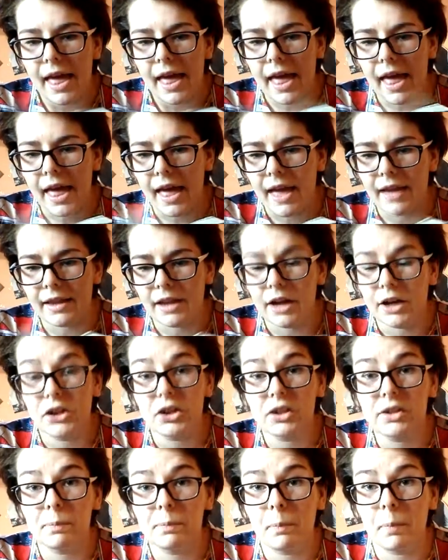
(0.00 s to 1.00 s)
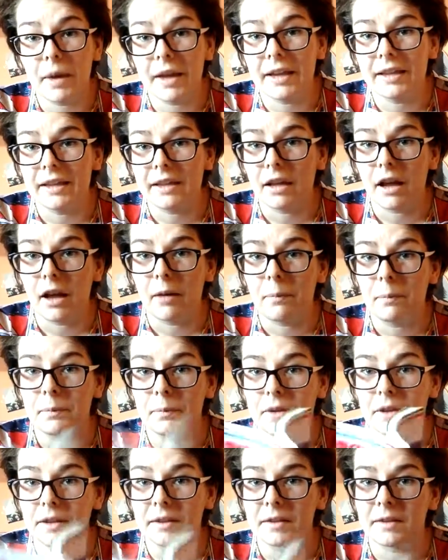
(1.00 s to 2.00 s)
And I just picked it
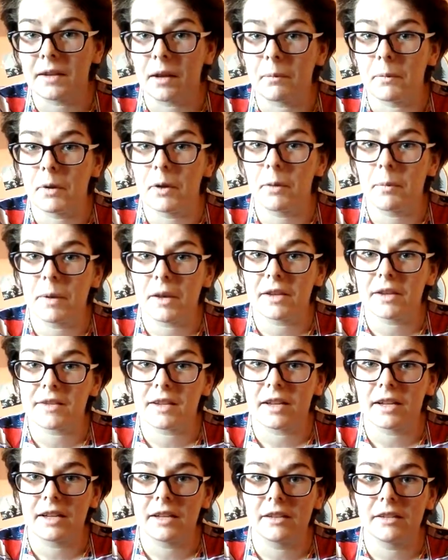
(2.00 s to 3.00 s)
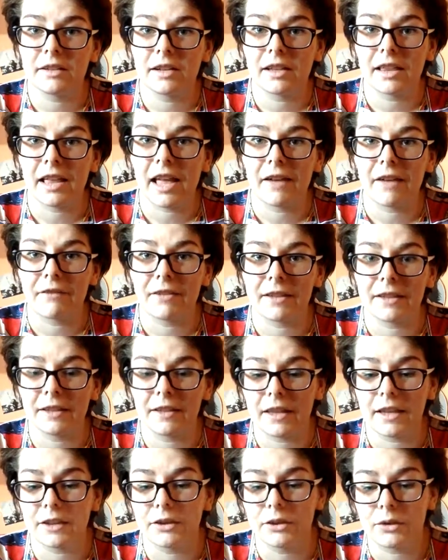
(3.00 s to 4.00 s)
up this summer because I didn't really have
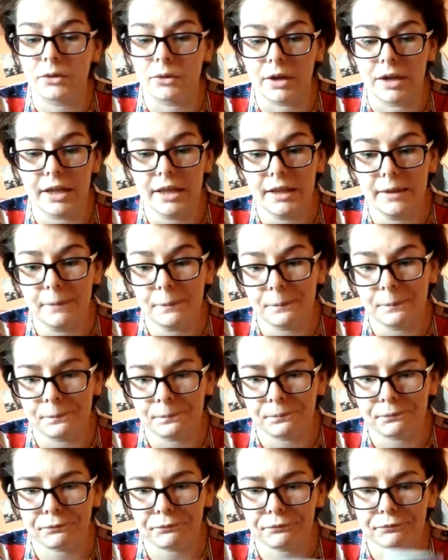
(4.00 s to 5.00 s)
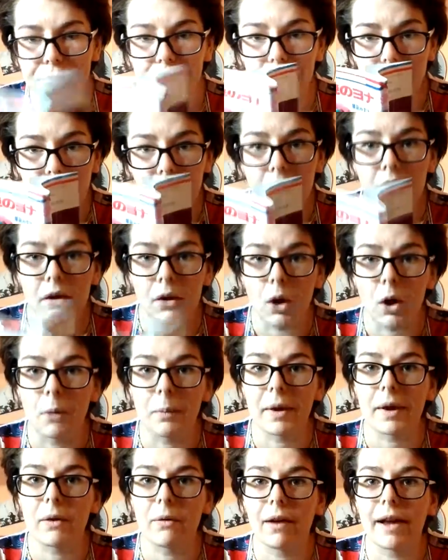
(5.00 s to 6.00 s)
anything to read,
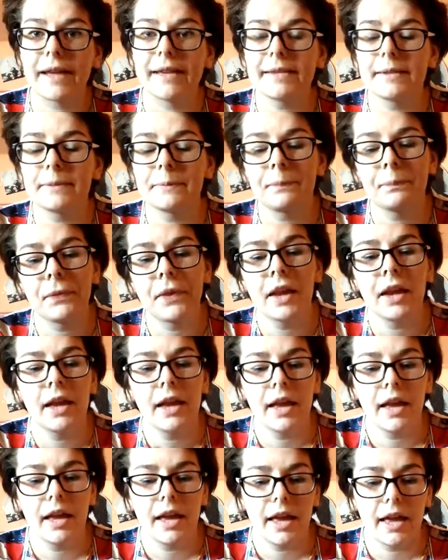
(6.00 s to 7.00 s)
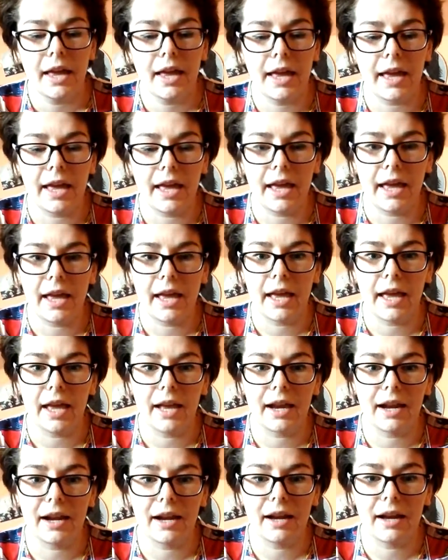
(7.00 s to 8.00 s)
comic-wise.
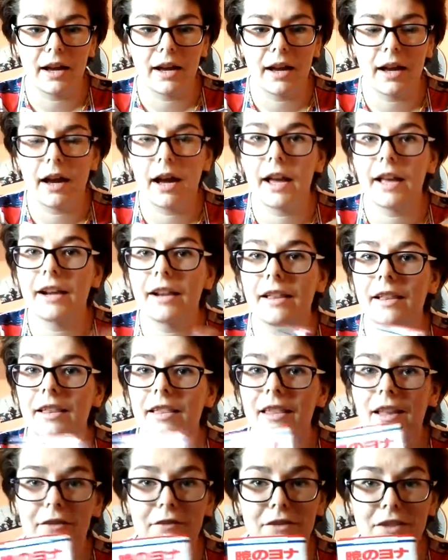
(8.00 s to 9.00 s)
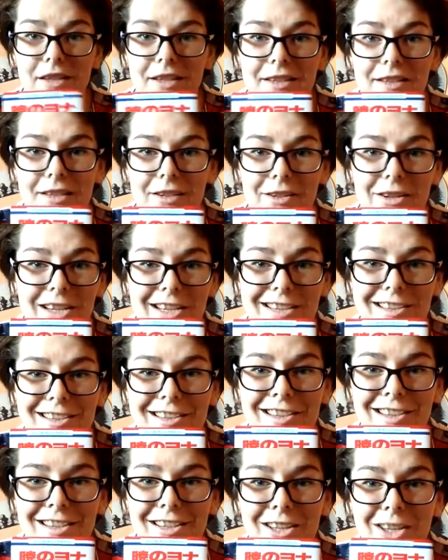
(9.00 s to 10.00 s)
And I really love this
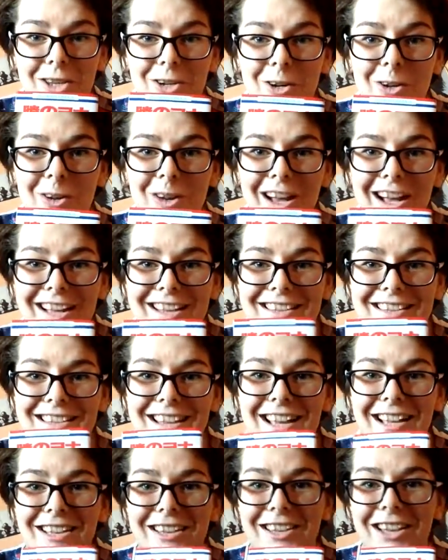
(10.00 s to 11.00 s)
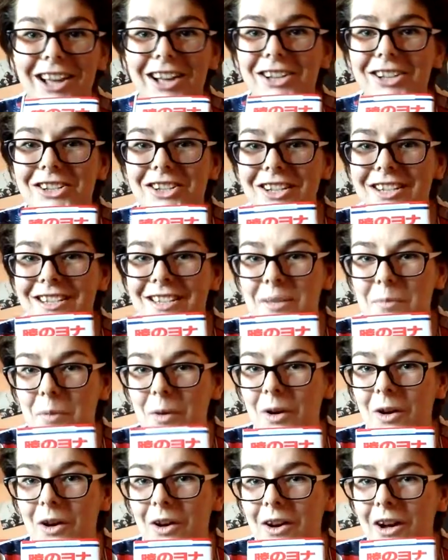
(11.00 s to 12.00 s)
series, you know, guys. And not just the
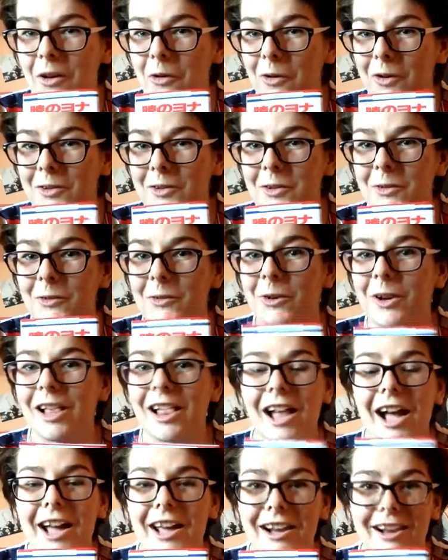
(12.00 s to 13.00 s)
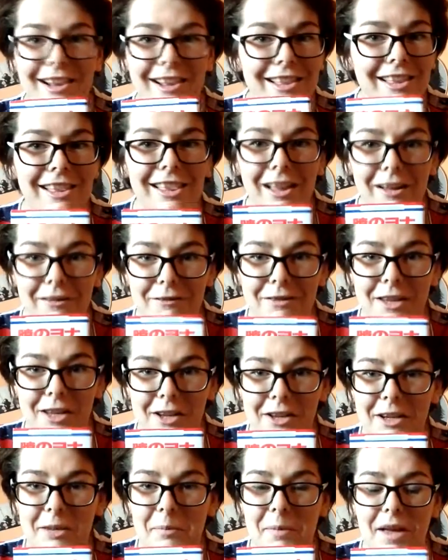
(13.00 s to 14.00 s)
manga, also I really love
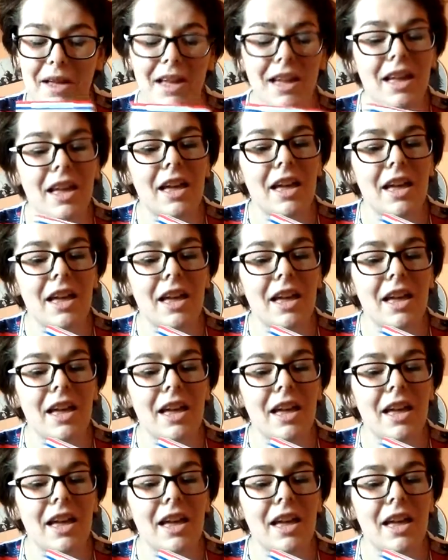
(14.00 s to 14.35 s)
the anime,